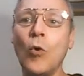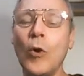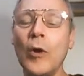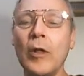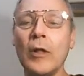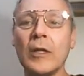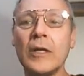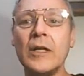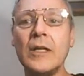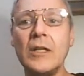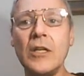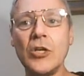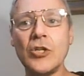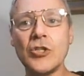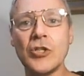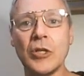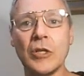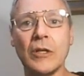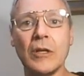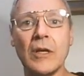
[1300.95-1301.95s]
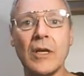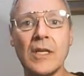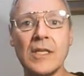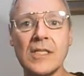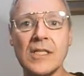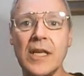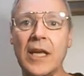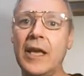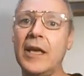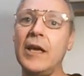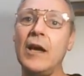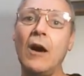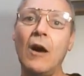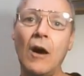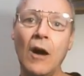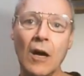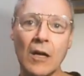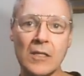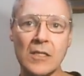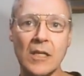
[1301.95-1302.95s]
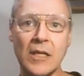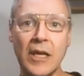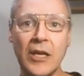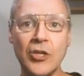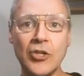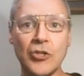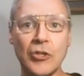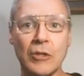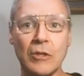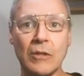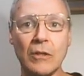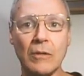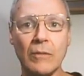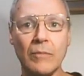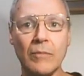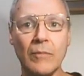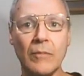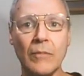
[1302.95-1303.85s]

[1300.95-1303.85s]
oil condition, say oxidation.